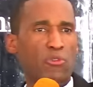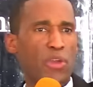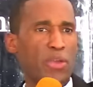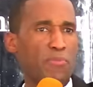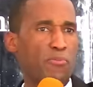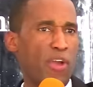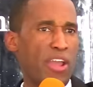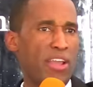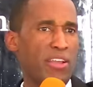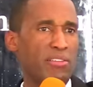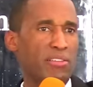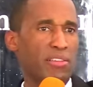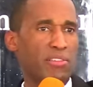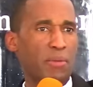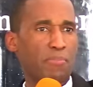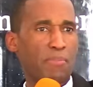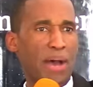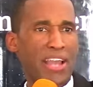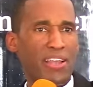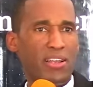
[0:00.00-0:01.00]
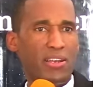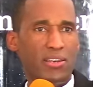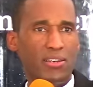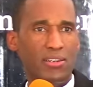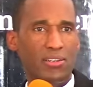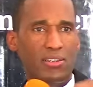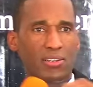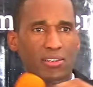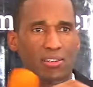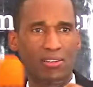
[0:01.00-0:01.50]
Can we bring the mic
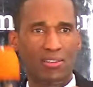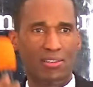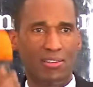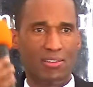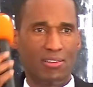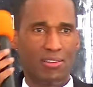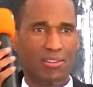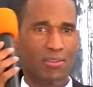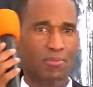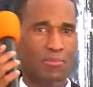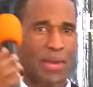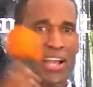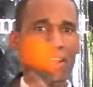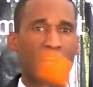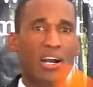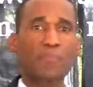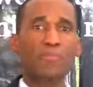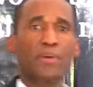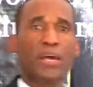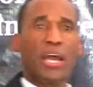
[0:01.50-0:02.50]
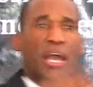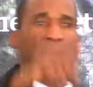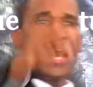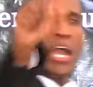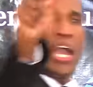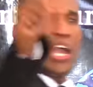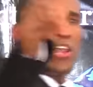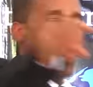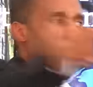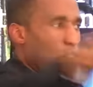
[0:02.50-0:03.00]
back up
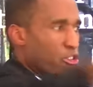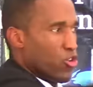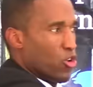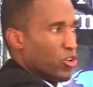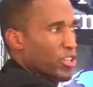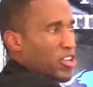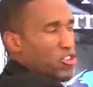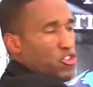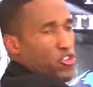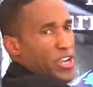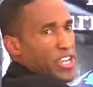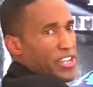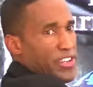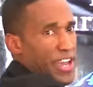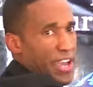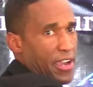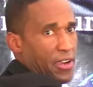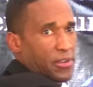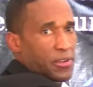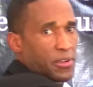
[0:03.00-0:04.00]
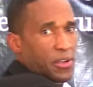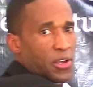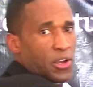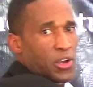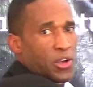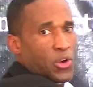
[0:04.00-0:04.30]
and also the screen there?